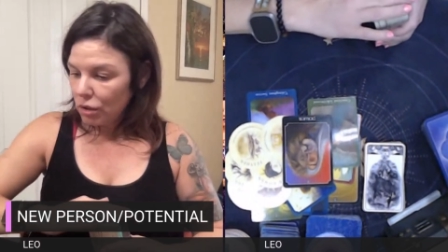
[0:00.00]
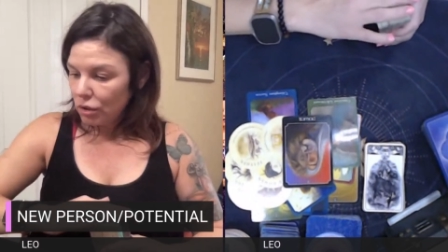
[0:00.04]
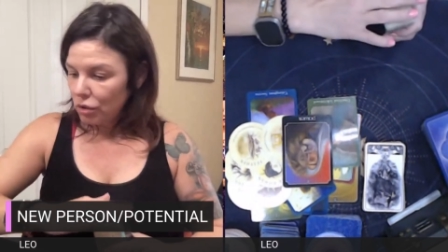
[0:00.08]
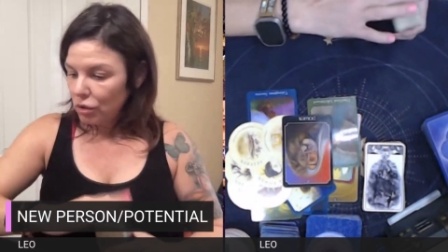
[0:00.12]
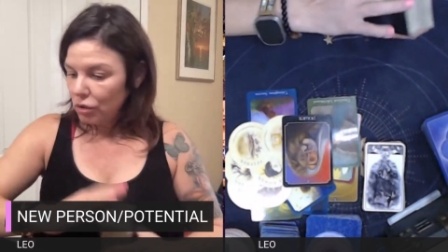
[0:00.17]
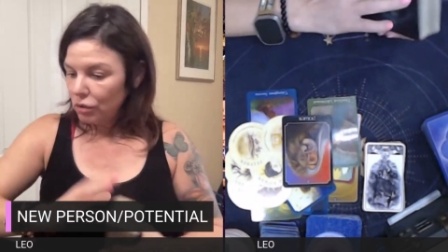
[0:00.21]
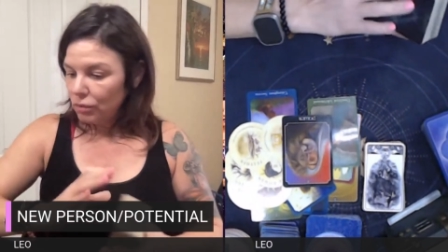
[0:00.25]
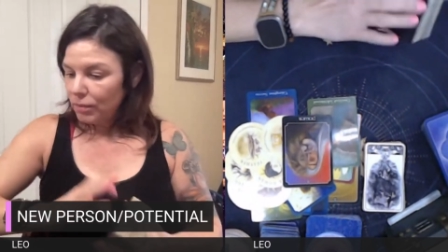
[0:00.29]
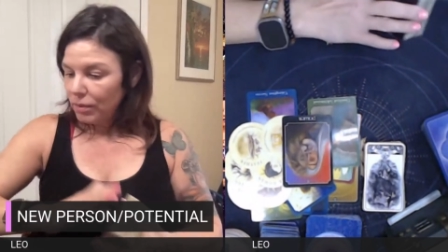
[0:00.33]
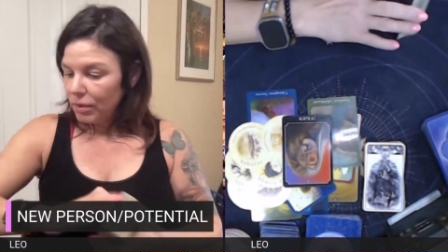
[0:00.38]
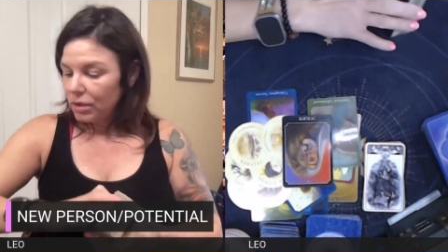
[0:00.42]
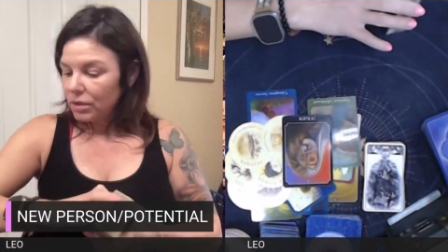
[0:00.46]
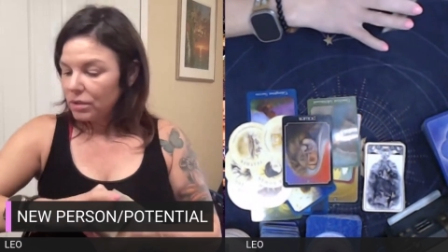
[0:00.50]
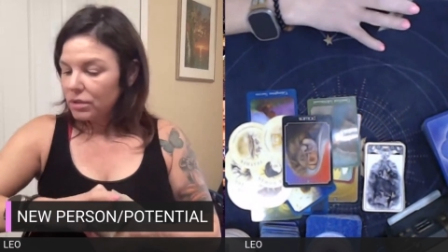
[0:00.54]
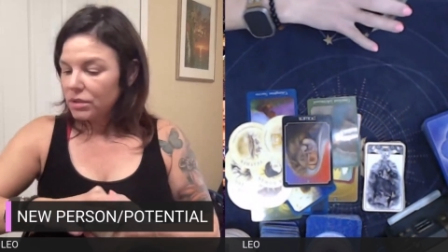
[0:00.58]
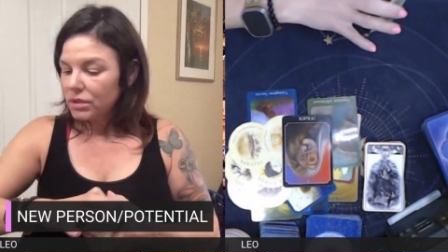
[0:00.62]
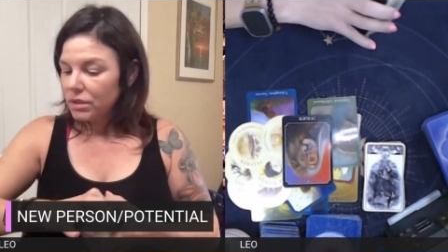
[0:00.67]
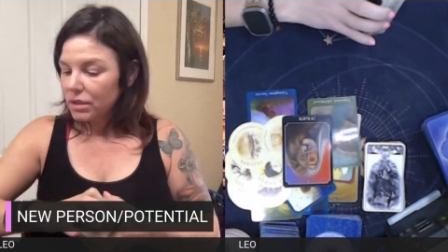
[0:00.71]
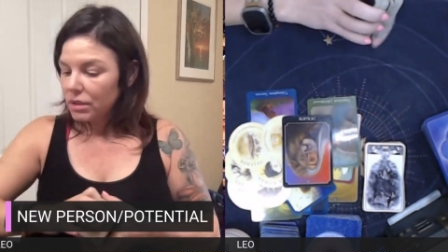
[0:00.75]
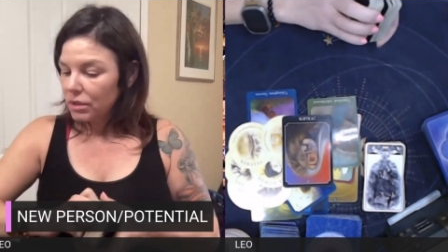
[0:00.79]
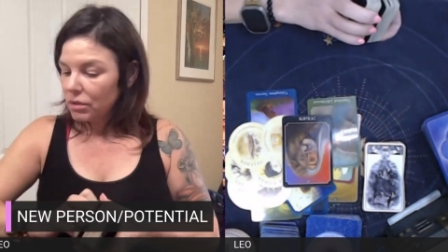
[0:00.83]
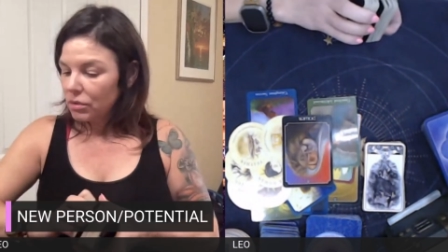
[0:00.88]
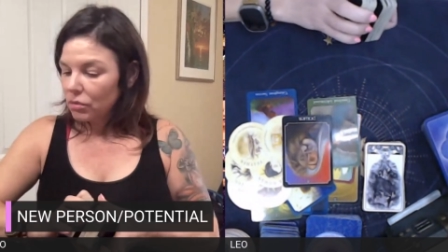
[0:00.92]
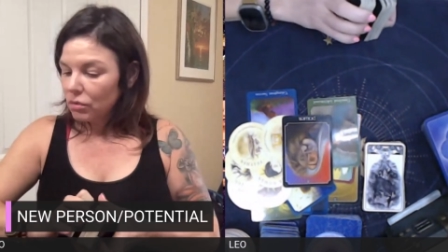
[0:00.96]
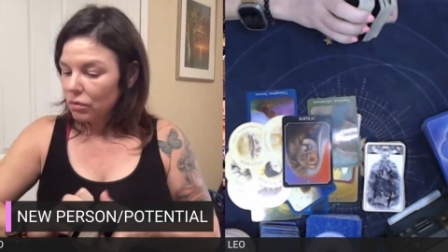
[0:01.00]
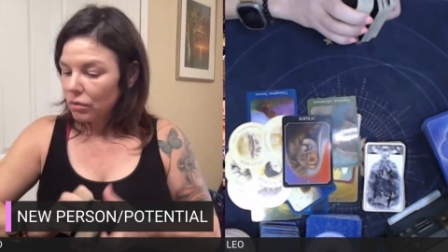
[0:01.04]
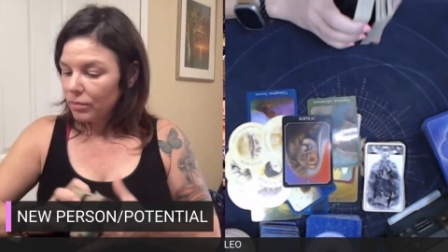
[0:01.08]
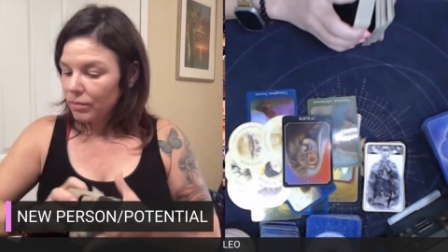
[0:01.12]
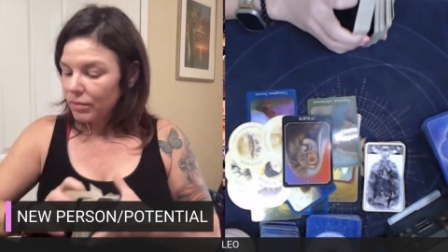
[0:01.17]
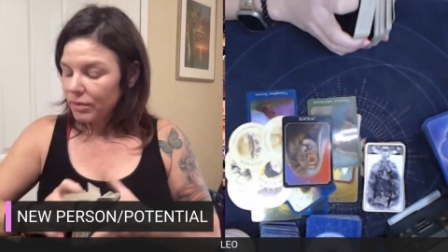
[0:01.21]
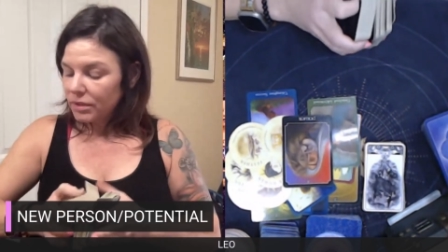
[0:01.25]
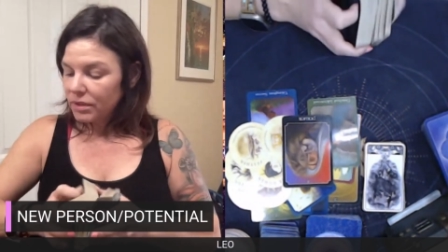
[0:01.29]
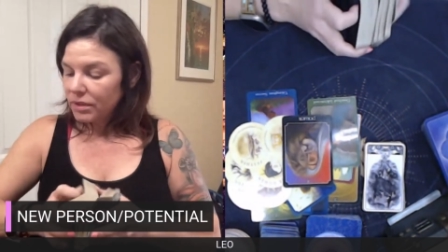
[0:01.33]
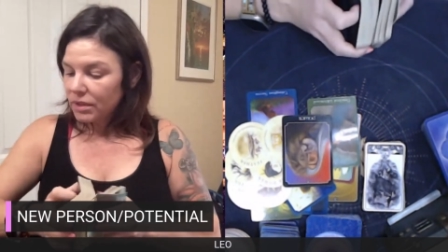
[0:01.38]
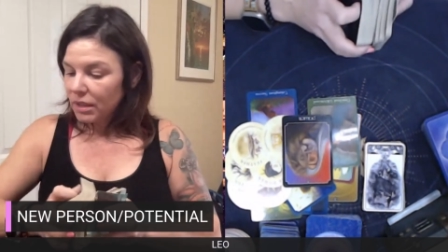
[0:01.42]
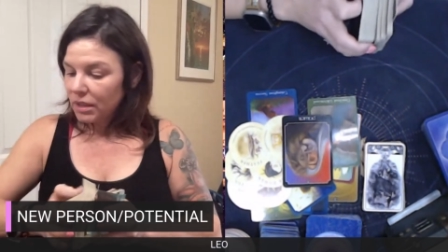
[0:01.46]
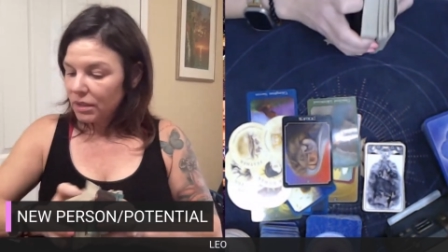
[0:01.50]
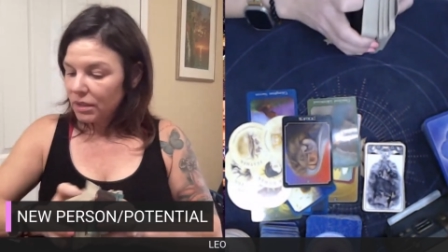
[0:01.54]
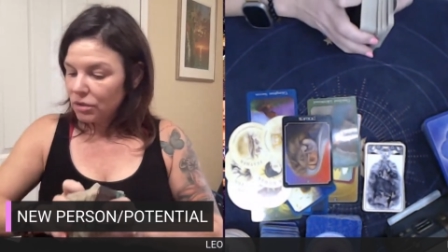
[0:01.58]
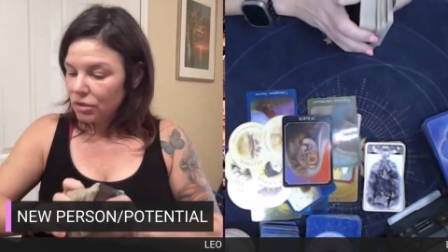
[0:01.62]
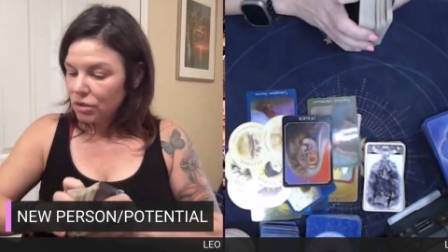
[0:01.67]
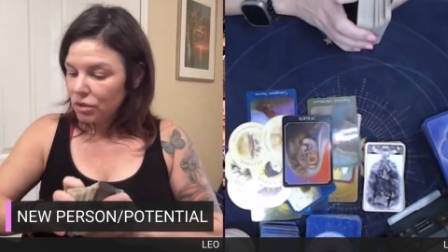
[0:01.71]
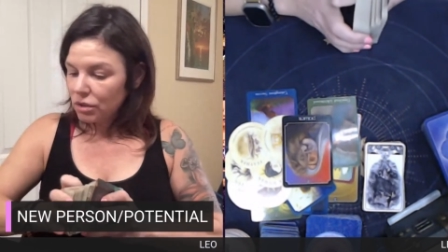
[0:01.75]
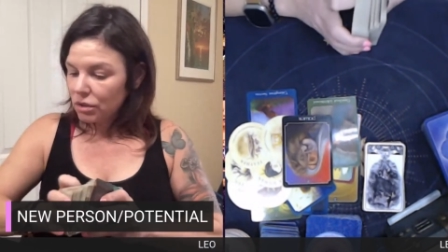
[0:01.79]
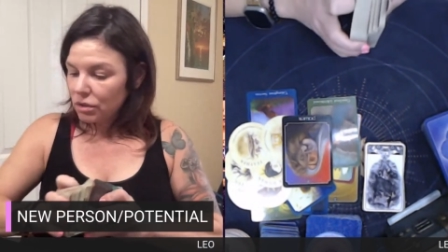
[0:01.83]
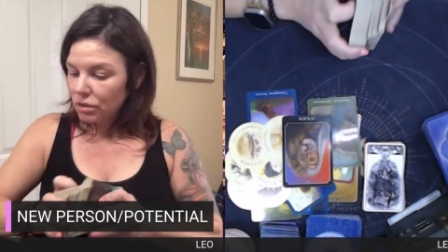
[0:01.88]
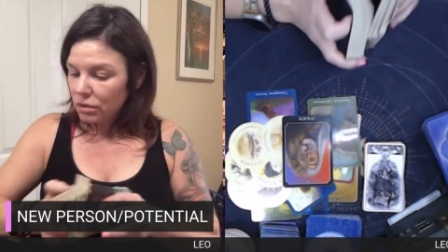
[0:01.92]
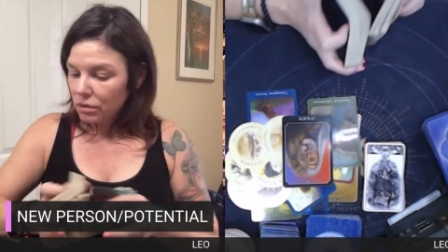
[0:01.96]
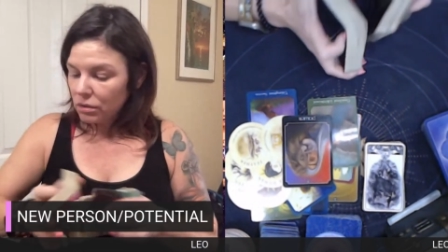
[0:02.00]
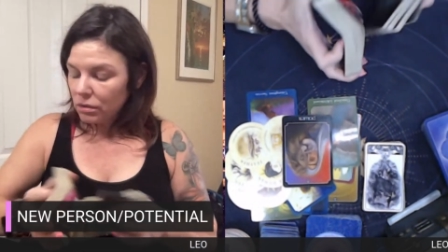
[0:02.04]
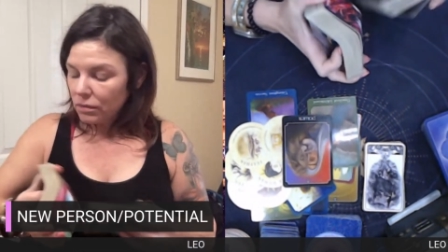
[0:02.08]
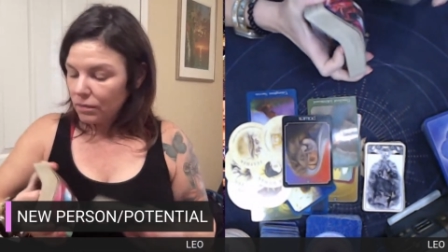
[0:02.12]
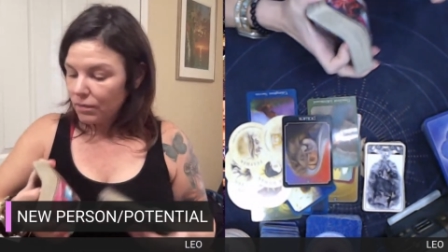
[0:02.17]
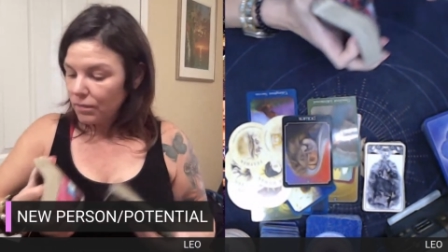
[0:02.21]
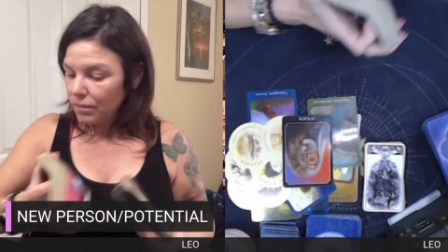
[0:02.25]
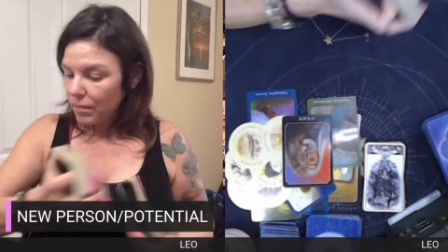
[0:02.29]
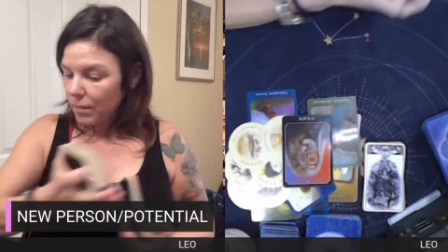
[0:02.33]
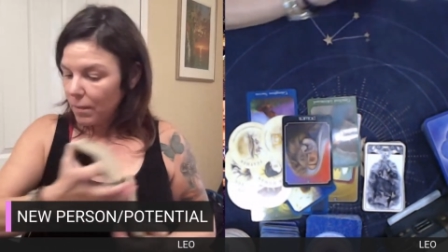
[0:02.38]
New person or potential